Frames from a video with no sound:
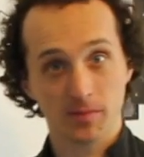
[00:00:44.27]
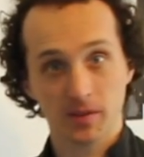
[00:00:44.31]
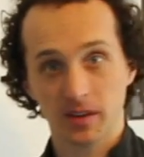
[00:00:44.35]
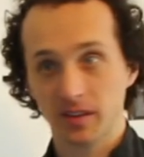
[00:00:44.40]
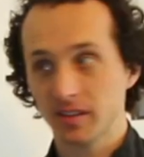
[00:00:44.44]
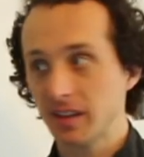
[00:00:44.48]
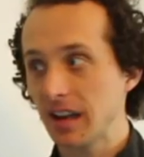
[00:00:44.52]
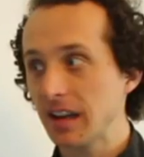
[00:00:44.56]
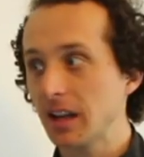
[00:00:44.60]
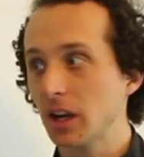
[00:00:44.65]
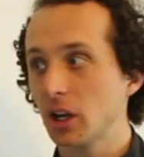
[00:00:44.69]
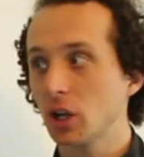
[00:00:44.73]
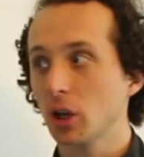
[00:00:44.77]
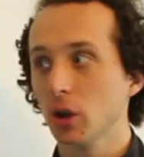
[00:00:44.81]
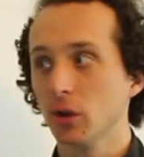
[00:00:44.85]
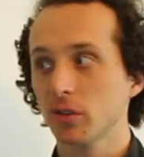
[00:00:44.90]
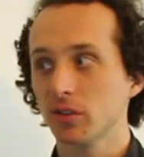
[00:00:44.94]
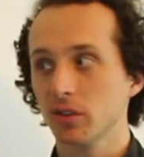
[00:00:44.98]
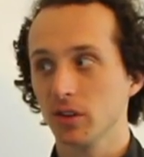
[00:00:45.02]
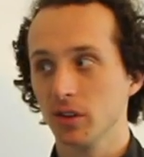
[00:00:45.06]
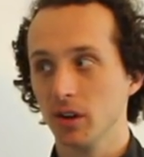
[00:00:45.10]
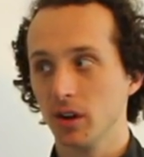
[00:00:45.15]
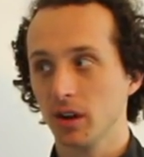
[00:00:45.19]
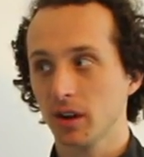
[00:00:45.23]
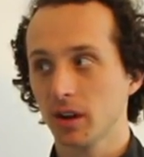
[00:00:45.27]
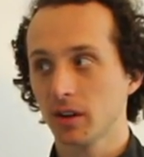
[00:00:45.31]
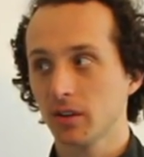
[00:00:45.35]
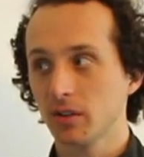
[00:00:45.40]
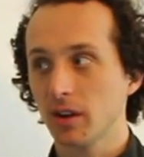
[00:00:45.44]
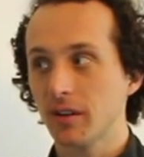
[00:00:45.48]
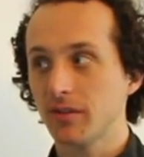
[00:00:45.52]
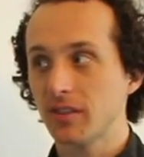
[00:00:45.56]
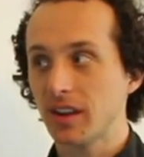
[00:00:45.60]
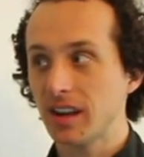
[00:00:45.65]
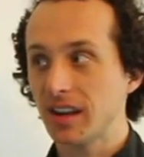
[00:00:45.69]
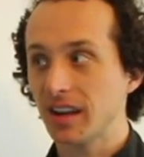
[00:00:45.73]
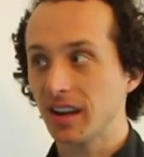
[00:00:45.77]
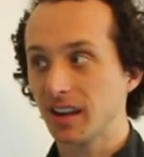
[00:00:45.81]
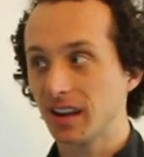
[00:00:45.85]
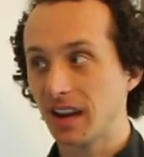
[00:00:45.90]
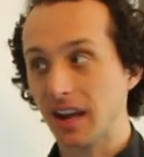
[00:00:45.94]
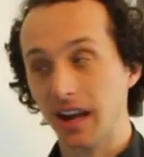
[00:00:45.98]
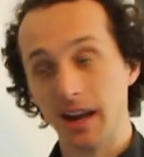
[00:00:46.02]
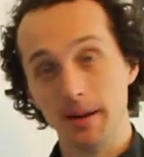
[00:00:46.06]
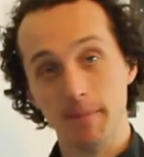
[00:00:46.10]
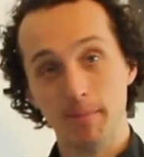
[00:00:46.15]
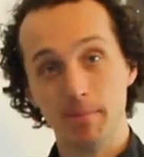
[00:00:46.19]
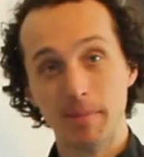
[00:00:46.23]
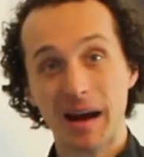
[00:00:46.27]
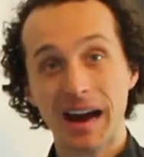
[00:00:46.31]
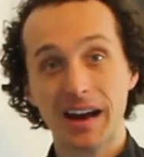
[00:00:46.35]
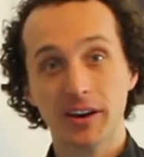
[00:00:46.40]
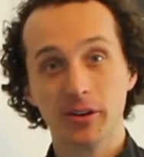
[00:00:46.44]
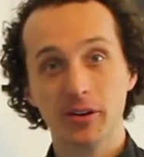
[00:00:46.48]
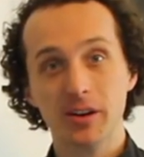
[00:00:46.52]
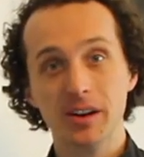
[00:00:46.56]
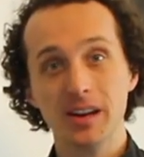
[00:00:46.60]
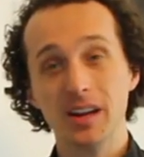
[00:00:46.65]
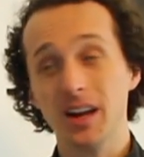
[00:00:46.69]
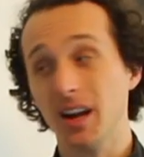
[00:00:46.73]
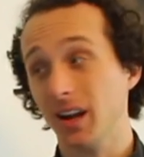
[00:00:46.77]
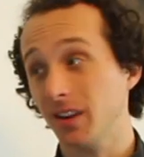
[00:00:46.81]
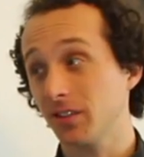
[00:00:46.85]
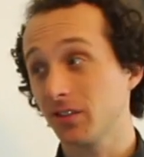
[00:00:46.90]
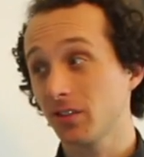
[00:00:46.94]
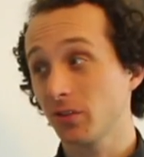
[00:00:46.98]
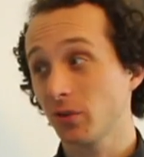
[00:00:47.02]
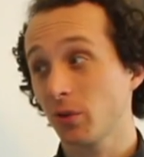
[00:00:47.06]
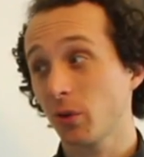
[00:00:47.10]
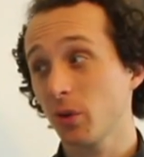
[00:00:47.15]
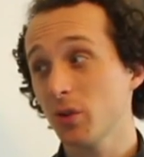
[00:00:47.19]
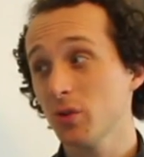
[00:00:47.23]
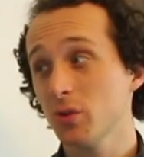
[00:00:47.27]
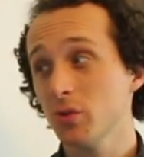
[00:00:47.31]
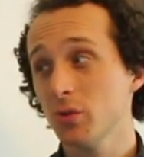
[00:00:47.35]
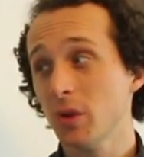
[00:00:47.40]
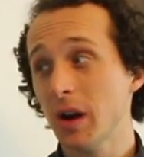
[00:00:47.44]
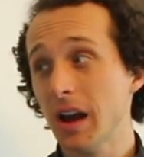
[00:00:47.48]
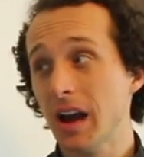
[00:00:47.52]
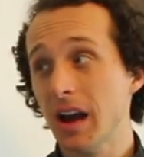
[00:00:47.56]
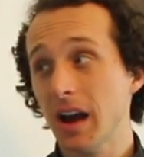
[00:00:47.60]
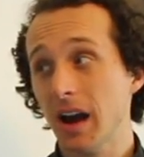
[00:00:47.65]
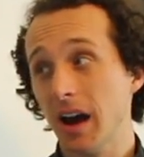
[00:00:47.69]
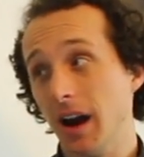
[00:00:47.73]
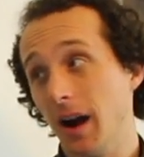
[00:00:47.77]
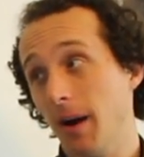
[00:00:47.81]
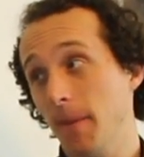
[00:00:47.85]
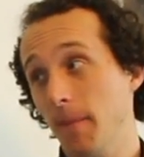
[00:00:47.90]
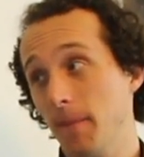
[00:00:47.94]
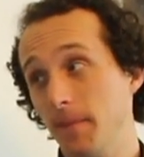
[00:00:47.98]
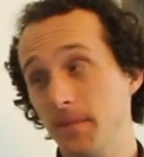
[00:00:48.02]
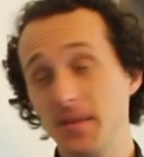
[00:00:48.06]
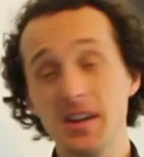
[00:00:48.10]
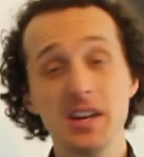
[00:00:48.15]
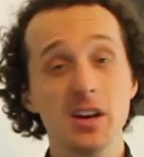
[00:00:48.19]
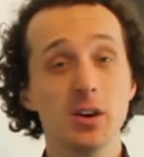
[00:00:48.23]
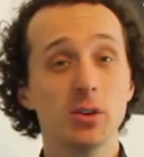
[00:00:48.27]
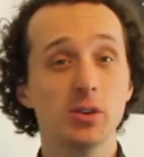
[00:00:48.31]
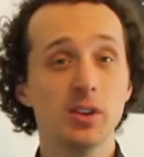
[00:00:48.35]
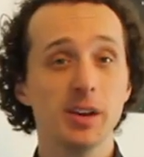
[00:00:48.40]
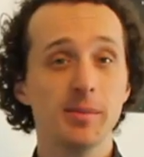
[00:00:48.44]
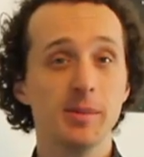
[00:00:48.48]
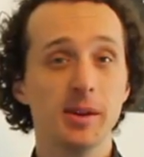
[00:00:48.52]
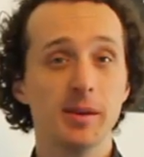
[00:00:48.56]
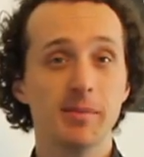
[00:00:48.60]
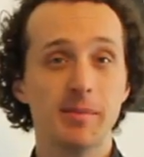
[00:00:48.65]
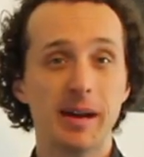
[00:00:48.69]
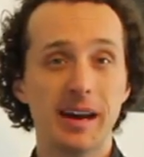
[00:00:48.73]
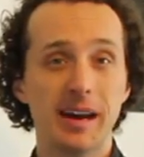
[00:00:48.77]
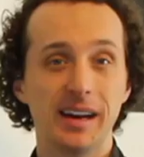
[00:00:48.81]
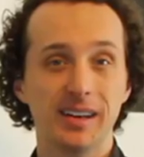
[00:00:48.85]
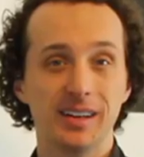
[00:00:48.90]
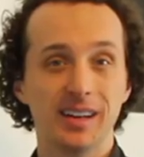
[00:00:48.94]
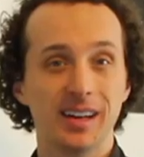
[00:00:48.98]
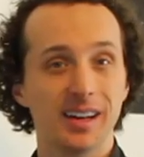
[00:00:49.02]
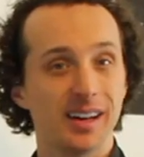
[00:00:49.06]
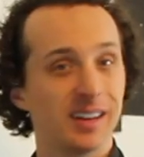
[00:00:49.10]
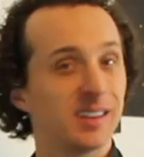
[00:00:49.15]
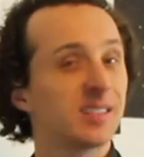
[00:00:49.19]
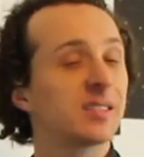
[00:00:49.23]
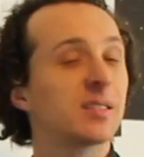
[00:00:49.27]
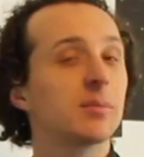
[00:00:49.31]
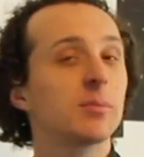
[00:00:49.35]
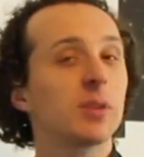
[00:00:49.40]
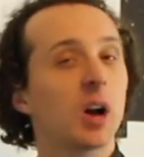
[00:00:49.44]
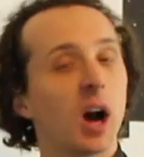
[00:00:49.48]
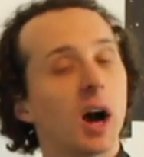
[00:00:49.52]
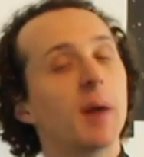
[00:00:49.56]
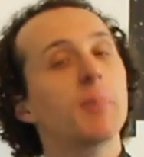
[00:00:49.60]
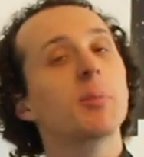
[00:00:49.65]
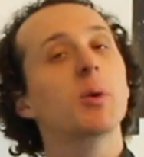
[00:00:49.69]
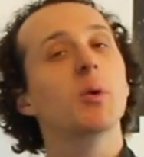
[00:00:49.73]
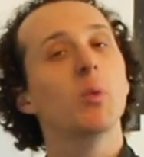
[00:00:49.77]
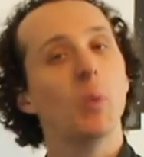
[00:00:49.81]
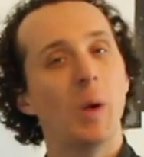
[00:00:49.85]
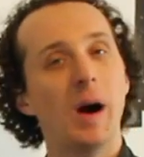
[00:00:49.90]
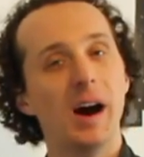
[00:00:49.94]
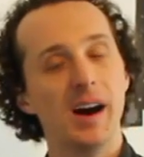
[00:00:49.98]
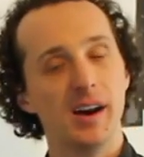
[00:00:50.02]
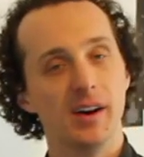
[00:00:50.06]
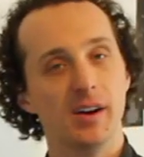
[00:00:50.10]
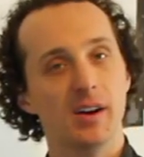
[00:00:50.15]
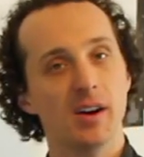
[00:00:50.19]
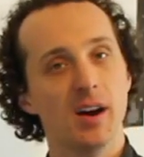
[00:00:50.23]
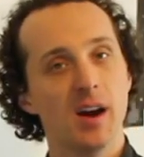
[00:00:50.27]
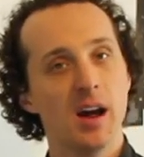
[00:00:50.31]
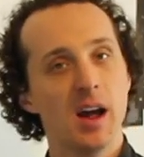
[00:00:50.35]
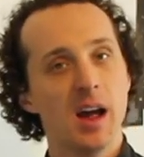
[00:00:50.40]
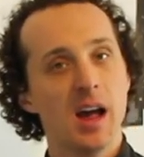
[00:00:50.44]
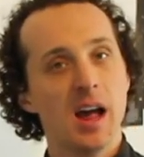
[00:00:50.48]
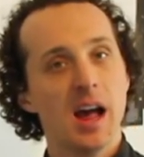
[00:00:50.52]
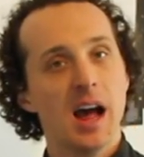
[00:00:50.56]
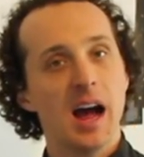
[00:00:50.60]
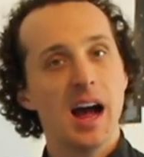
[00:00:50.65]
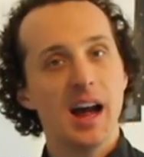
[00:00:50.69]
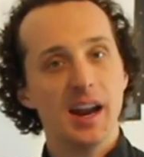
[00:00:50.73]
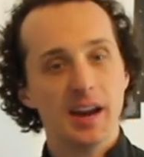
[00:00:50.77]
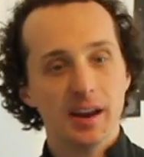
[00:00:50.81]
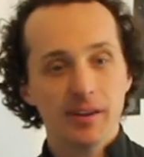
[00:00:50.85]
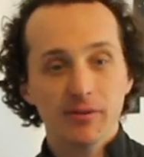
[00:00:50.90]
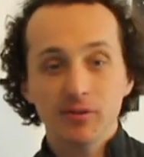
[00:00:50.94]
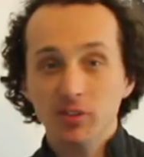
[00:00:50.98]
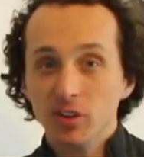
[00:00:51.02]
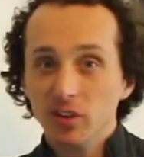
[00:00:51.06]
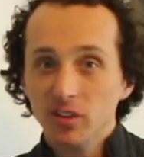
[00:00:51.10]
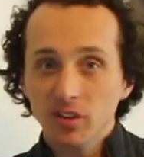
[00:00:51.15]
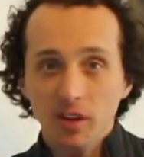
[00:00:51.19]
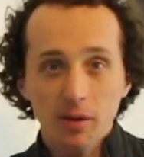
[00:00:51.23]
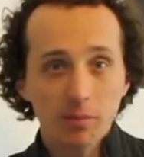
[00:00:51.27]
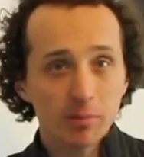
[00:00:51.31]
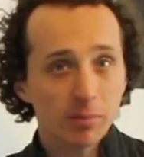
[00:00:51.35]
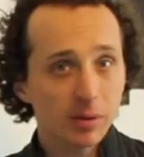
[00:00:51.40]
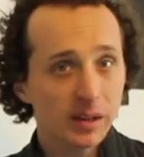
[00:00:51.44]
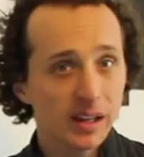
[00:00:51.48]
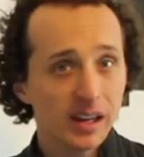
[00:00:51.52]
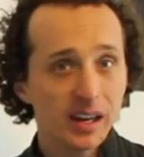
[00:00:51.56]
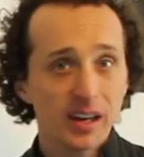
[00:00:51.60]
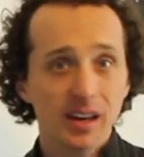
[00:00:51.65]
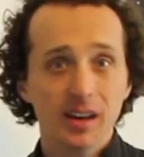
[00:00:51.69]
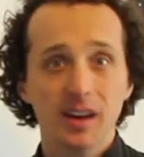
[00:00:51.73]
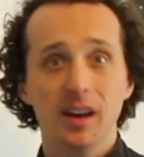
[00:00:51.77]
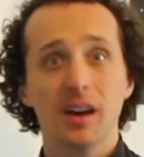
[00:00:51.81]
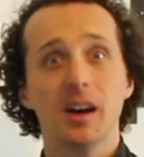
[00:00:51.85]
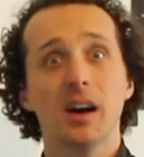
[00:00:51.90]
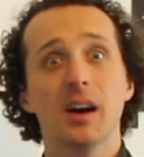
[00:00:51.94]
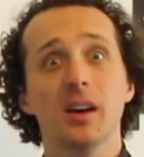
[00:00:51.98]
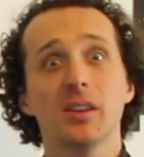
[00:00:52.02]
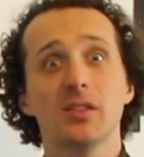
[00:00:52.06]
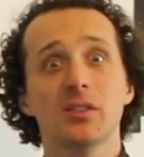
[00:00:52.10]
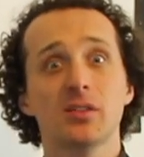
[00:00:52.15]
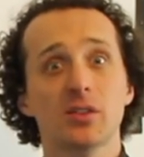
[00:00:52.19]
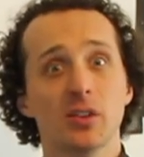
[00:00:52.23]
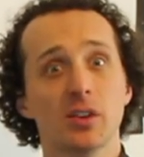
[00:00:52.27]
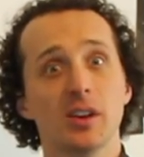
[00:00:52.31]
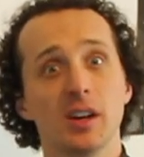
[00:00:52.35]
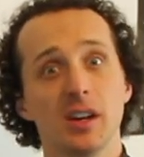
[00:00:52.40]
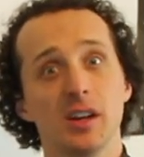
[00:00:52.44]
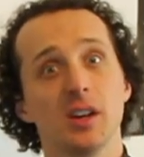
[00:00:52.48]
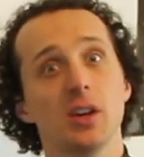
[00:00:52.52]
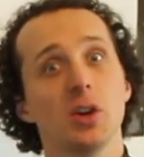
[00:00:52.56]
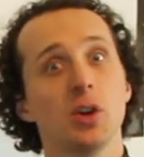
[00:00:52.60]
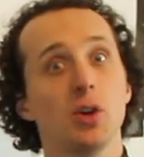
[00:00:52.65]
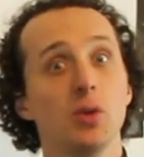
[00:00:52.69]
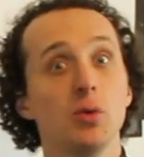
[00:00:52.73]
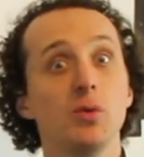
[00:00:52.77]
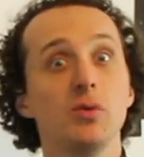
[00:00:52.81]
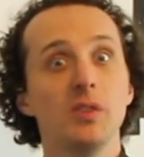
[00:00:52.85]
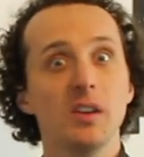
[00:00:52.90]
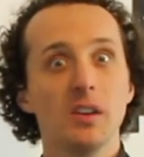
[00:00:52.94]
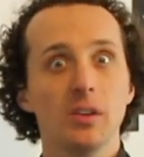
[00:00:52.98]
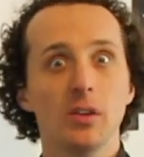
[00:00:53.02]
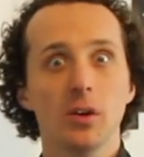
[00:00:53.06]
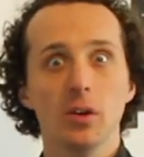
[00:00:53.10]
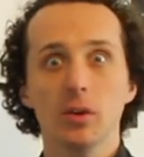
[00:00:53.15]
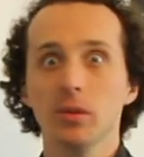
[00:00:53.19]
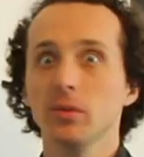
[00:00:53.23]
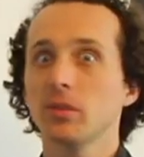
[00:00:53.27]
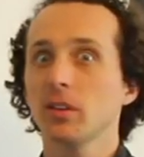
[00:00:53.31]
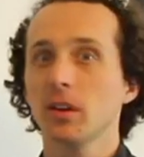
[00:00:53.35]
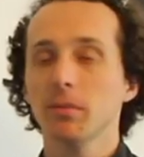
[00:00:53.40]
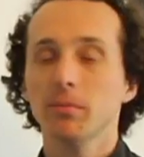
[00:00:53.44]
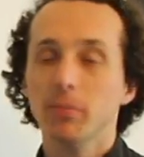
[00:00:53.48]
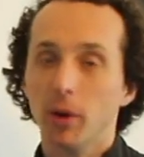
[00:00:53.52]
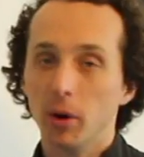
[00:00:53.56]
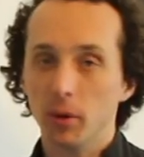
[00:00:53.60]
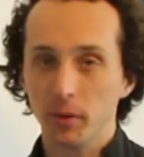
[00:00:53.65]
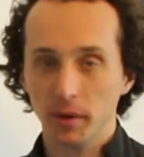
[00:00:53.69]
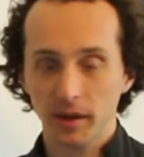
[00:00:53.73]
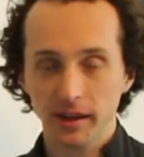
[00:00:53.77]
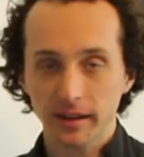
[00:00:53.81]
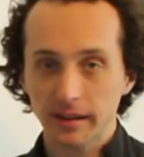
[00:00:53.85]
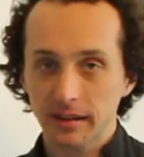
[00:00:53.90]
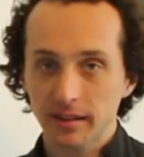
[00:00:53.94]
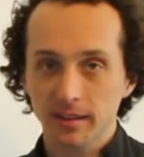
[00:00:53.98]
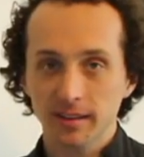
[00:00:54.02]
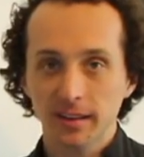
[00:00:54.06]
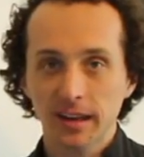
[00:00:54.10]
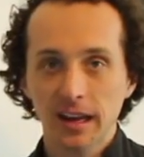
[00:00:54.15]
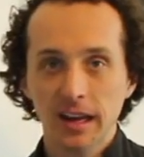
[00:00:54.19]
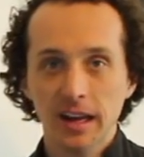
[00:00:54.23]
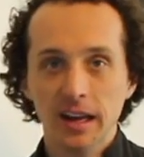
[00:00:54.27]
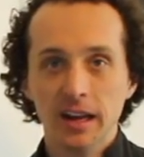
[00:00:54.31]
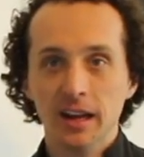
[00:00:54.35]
Let's take a closer look. So I've taken a battery, a screw, a neodymium magnet, and some copper wire and I've just completed a circuit using those components.